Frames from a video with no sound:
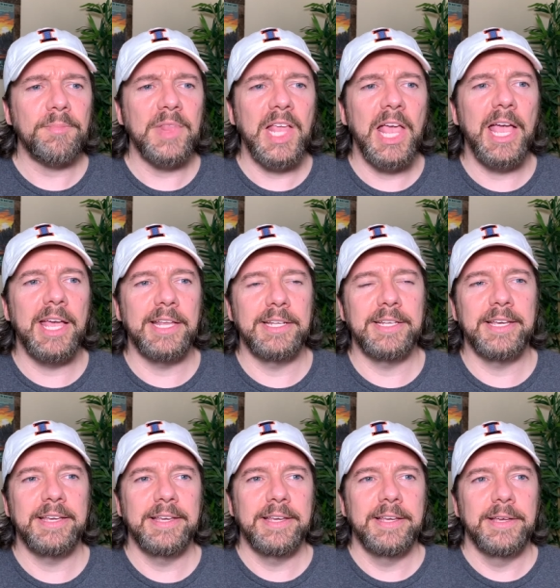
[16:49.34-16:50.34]
And
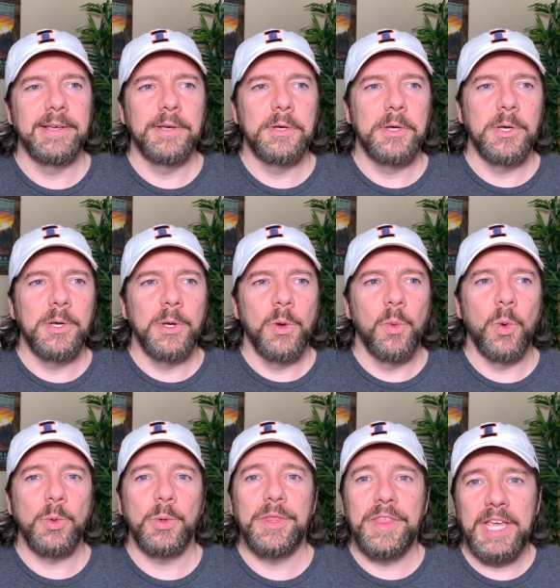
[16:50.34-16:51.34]

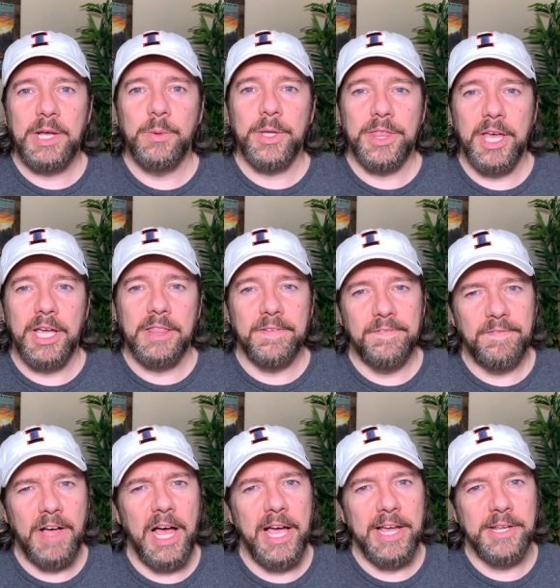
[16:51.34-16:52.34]
one would think with like the
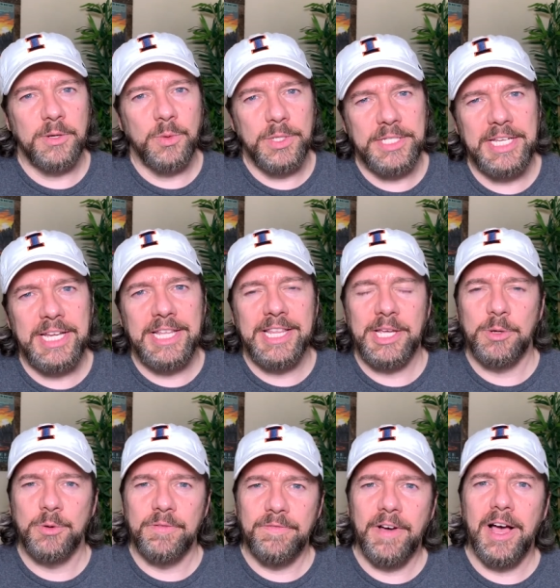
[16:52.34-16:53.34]
fine cuisine that you
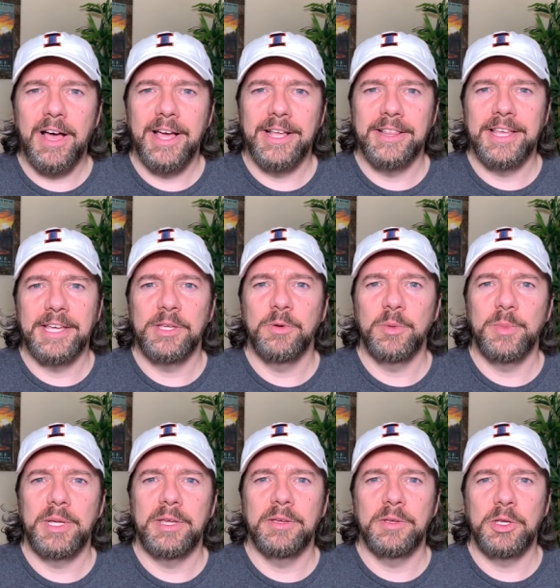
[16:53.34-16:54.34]
would find that you would
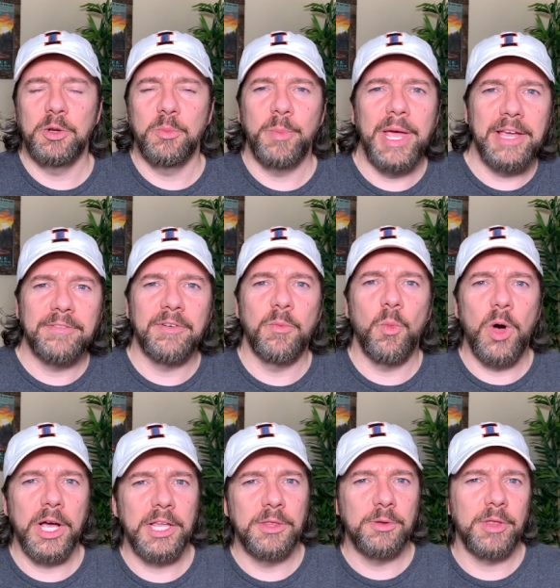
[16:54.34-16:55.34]
be, make from
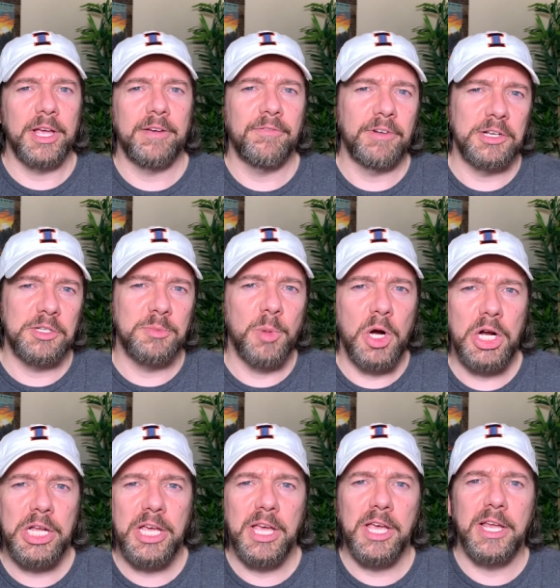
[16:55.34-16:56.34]
walking through like a French
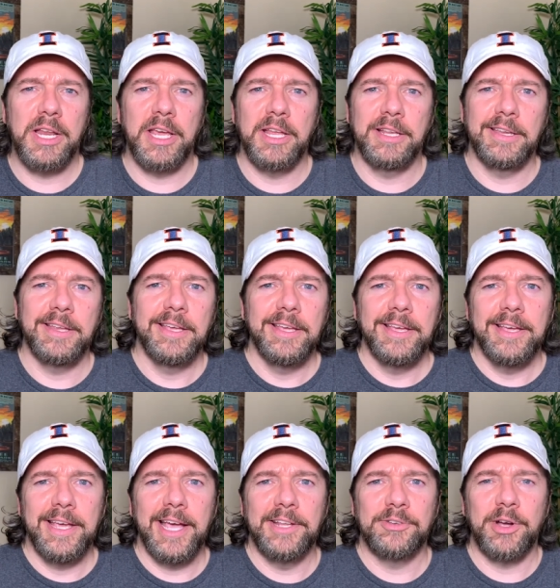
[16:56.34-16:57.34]
market and
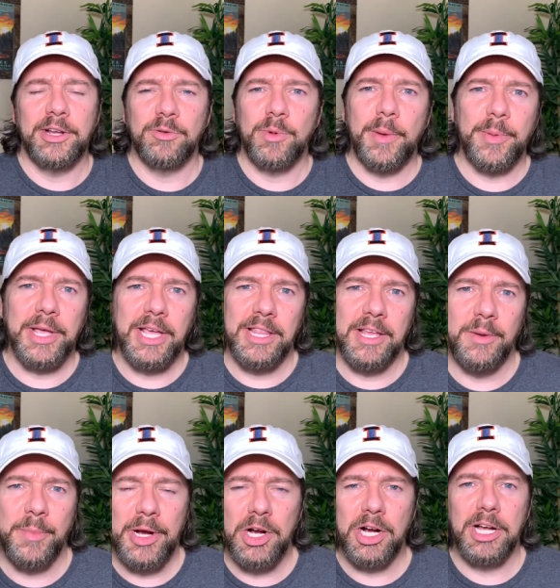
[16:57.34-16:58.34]
trying to replicate that in
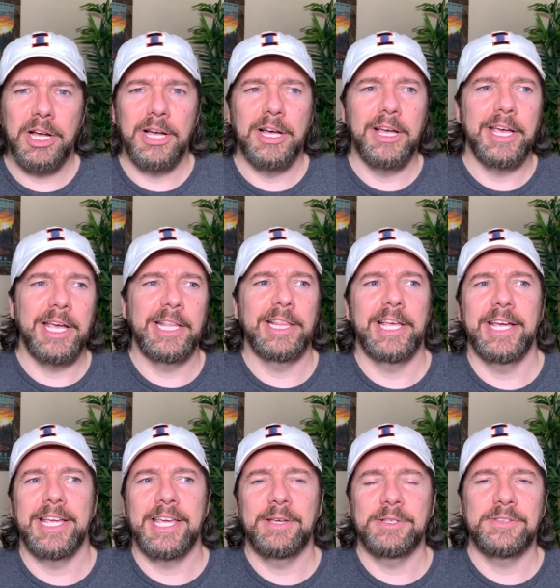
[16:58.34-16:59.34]
America. And
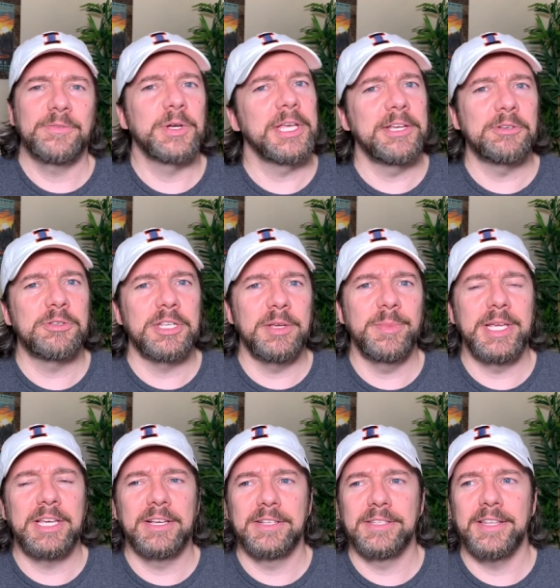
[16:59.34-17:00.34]
like, it's really interesting
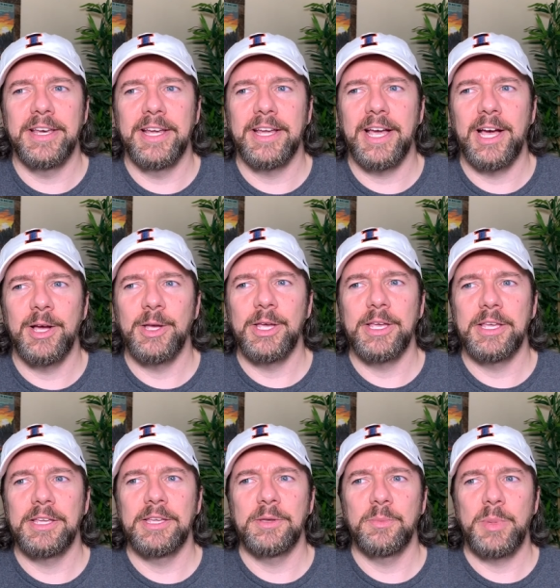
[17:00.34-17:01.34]
because like
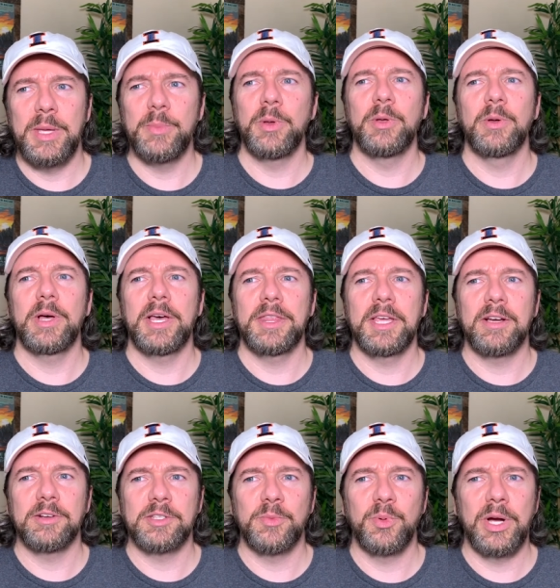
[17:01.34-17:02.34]
people I think are
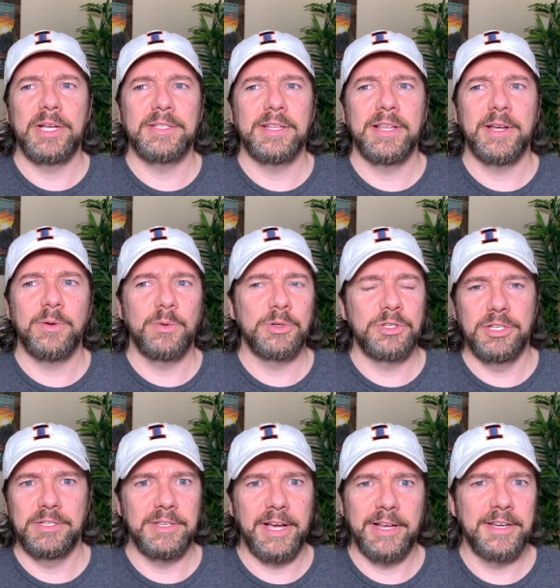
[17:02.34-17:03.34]
surprised that like she
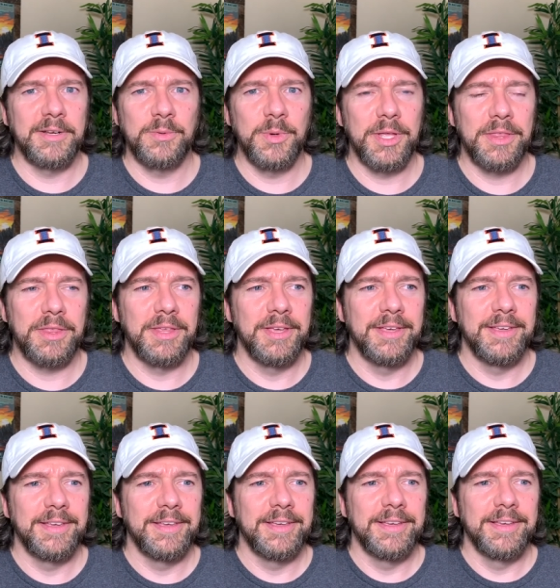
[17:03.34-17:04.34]
sided with,
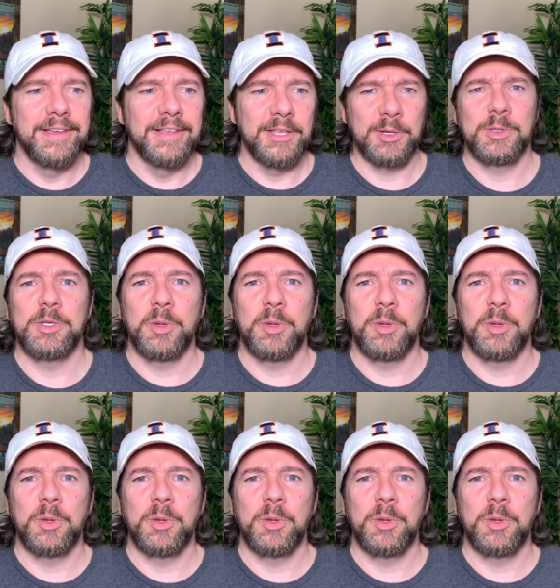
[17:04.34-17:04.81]
like was a